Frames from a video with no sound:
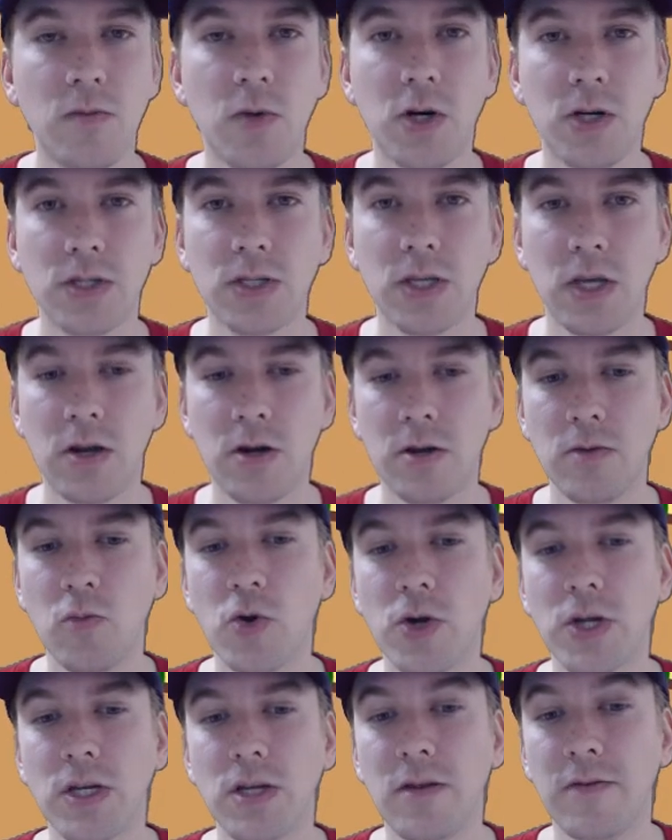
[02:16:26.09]
on Saturday
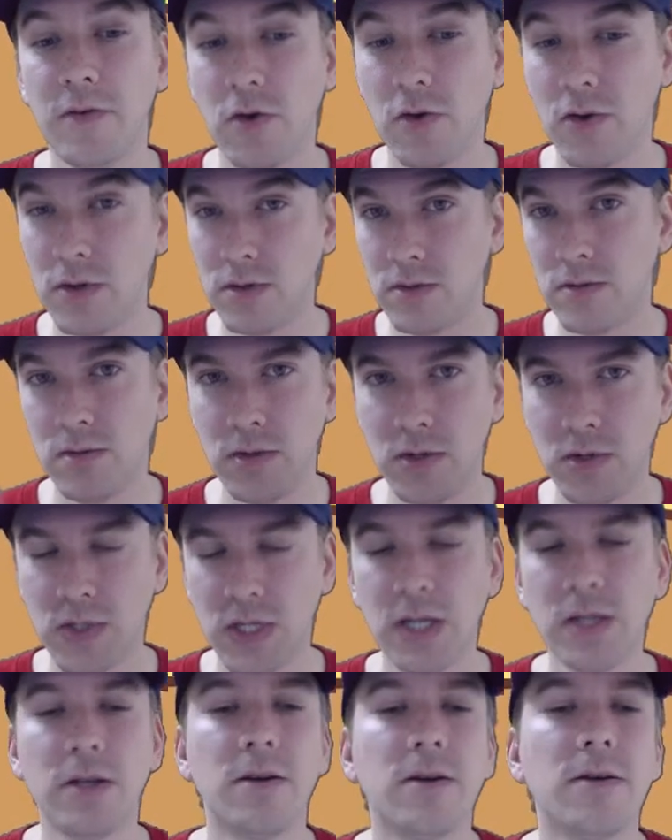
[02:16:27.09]
morning if you're in New
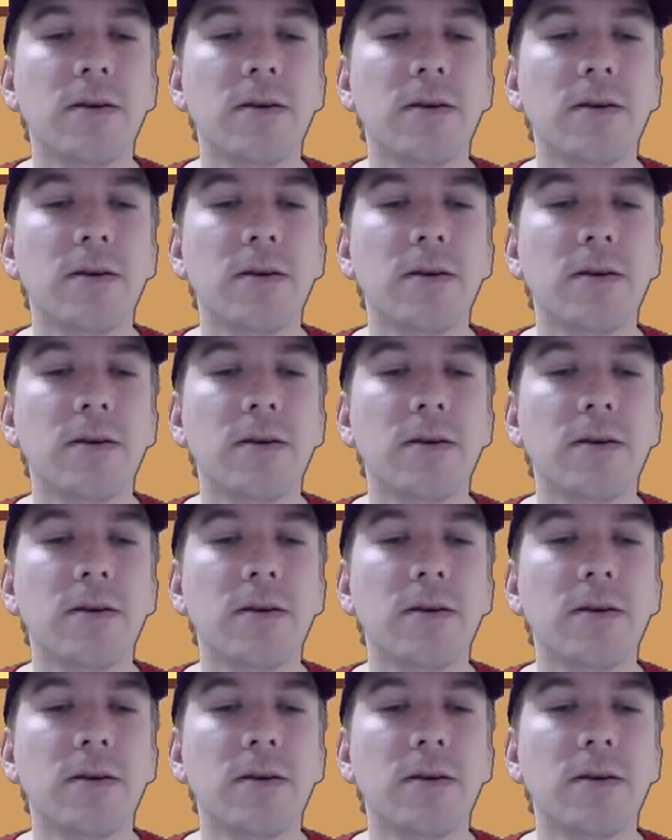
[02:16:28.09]
Zealand.